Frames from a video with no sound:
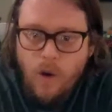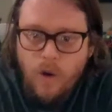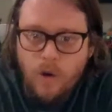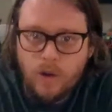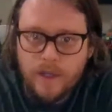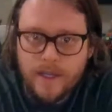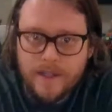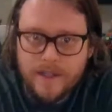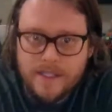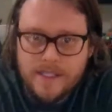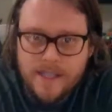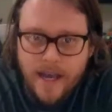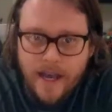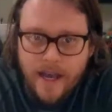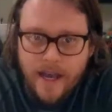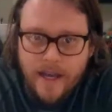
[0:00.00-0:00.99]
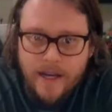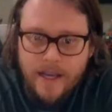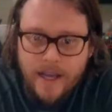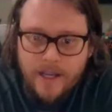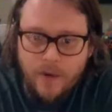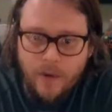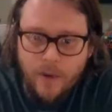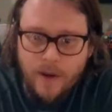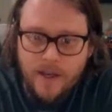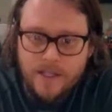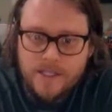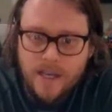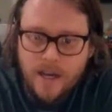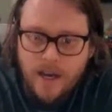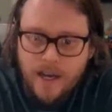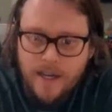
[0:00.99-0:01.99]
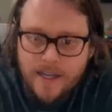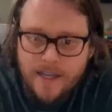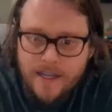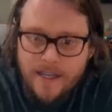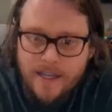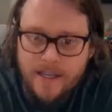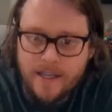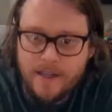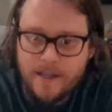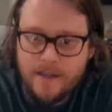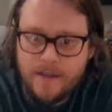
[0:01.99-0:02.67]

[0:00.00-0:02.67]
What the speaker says: in the side, and you want to tuck it in.